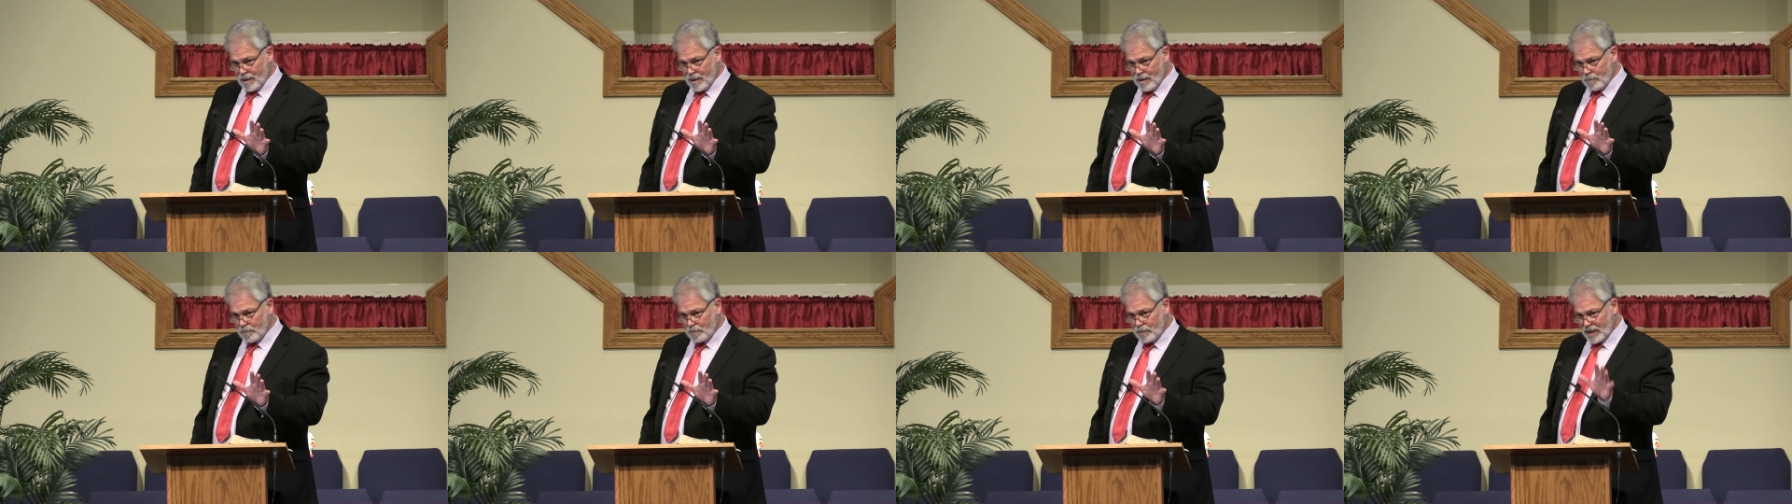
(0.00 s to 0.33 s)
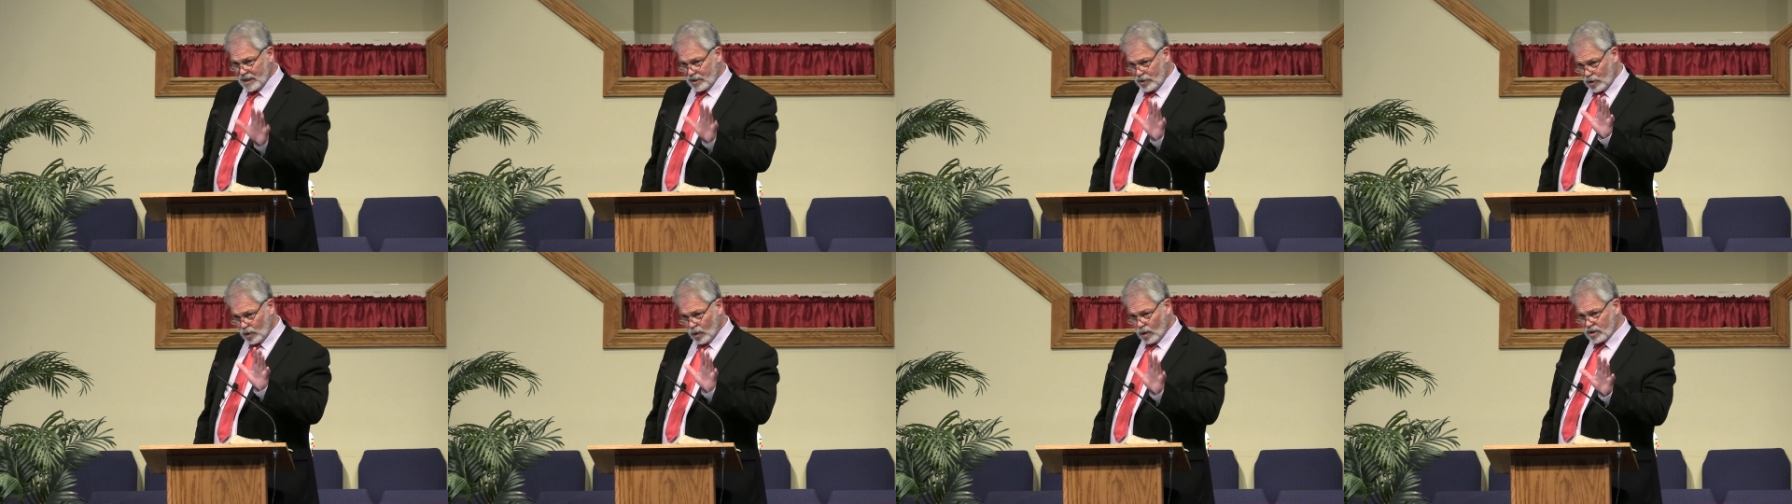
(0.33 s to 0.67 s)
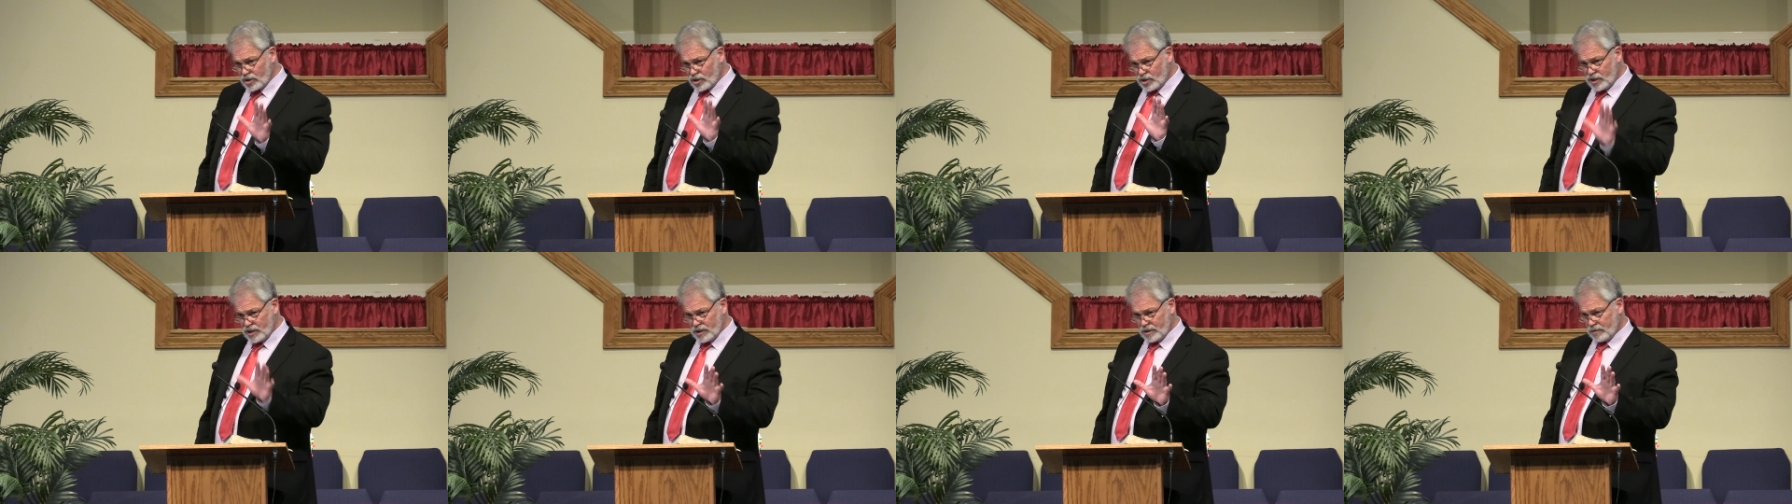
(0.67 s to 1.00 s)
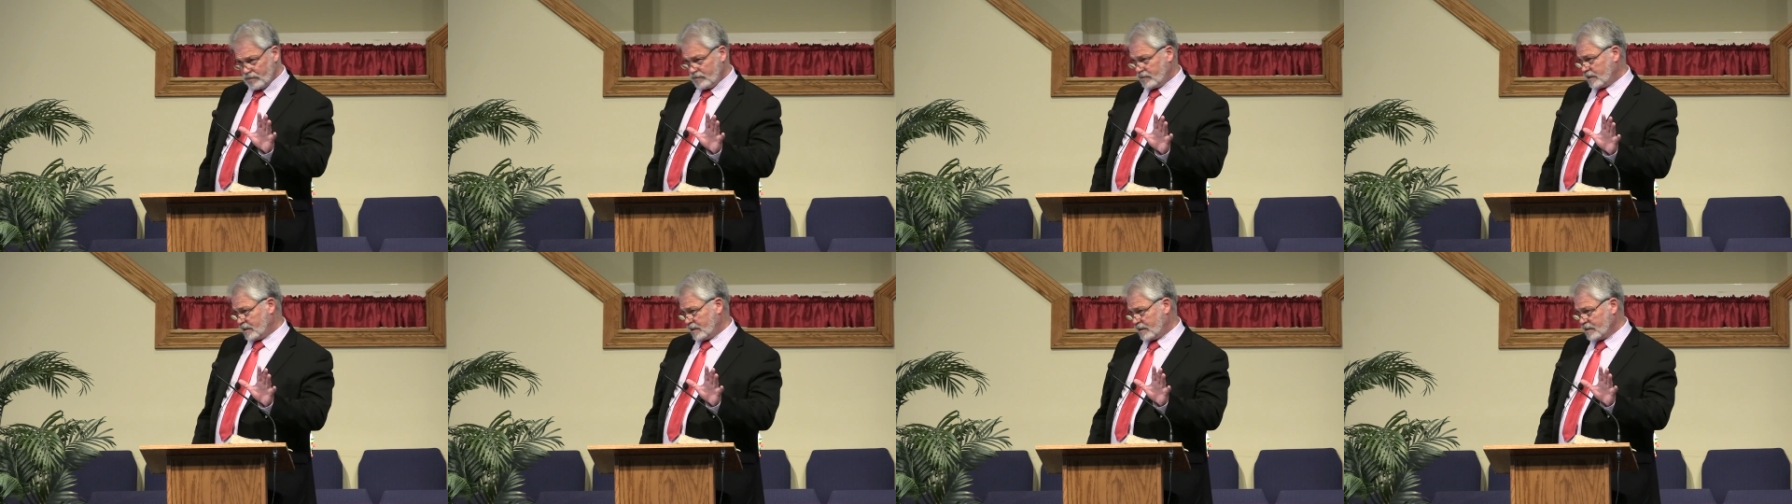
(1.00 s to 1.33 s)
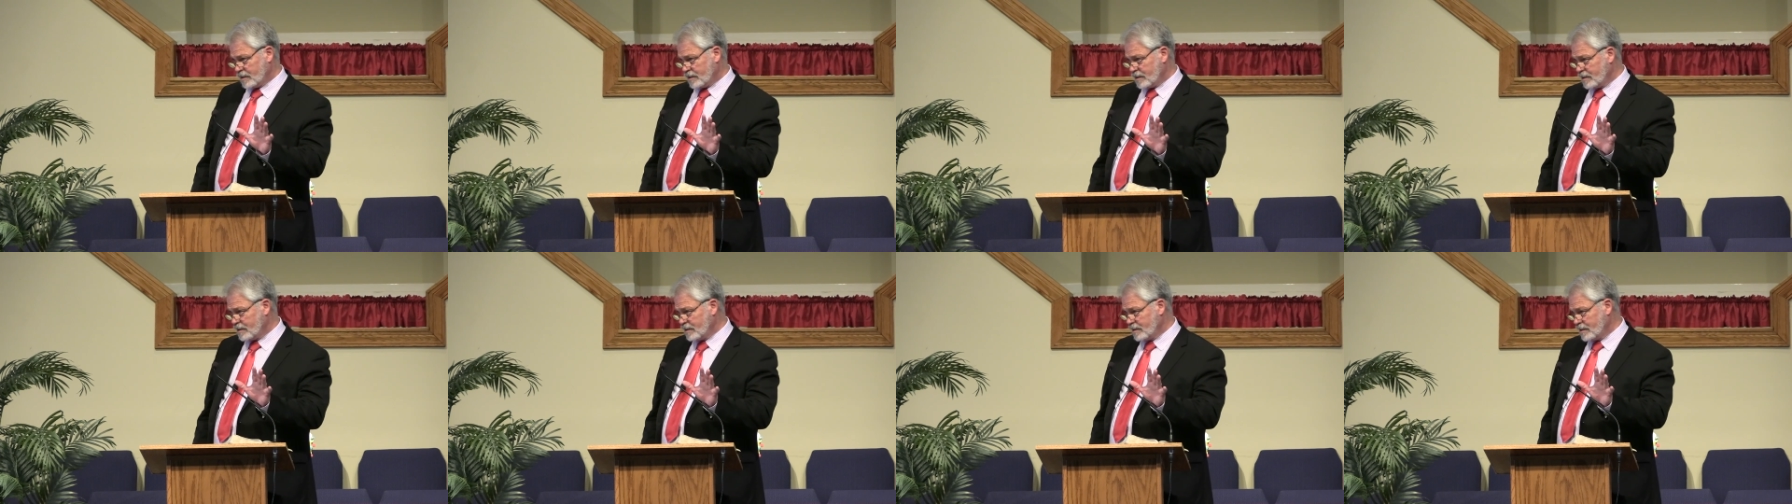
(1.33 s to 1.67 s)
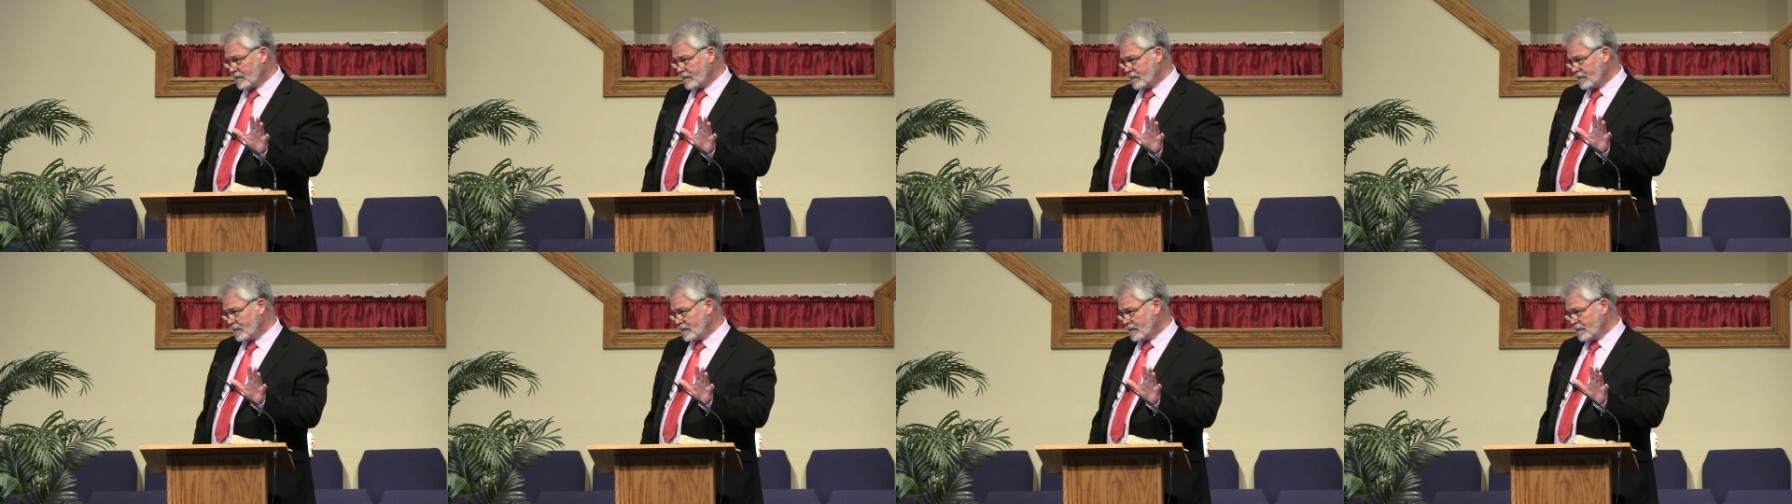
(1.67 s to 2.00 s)
But your children
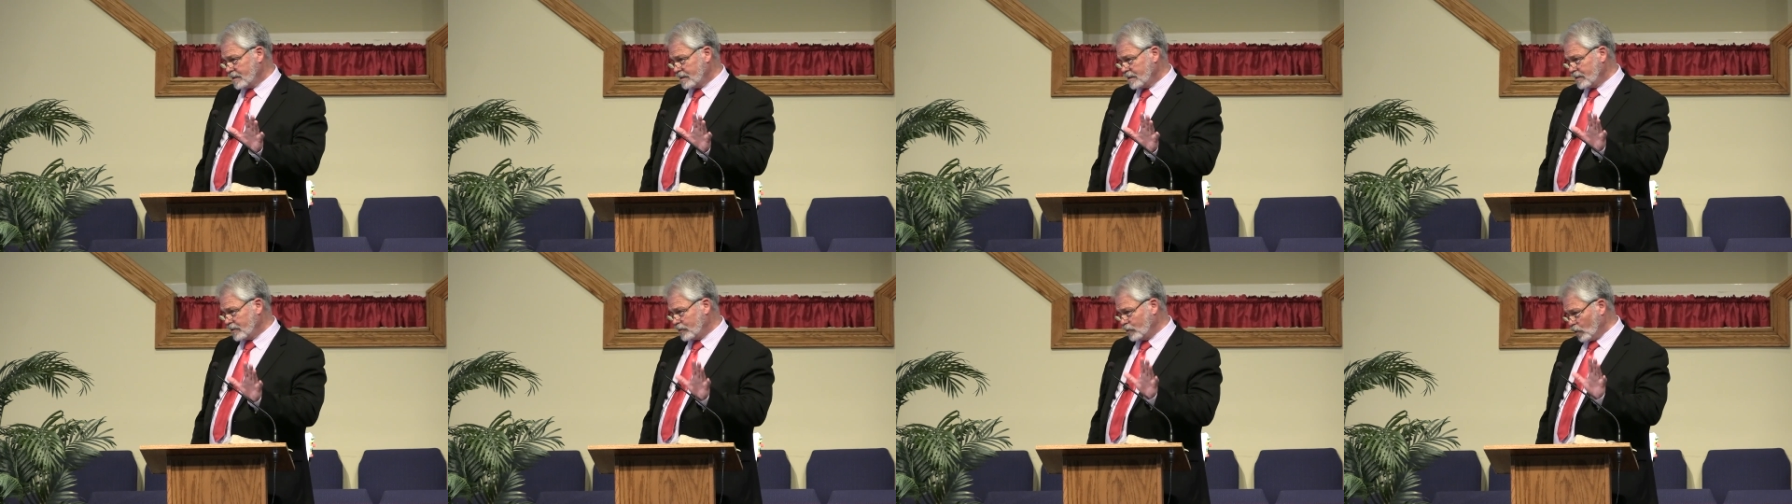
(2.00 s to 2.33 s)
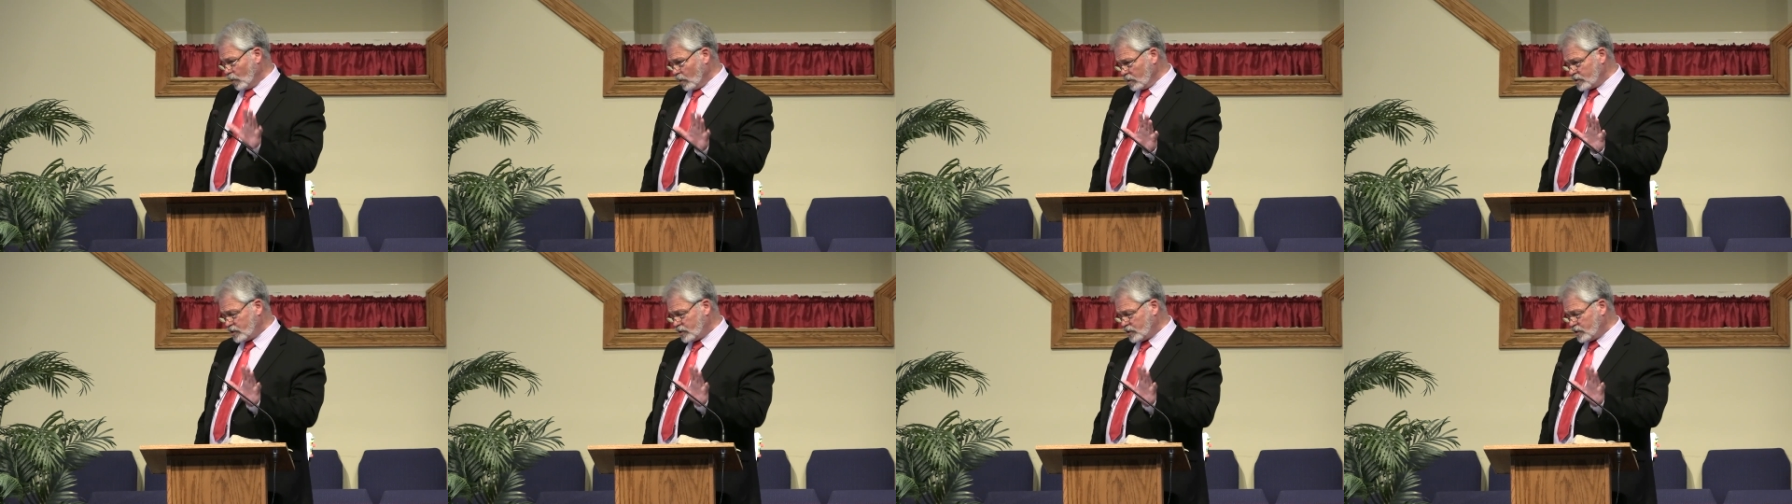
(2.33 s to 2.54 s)
your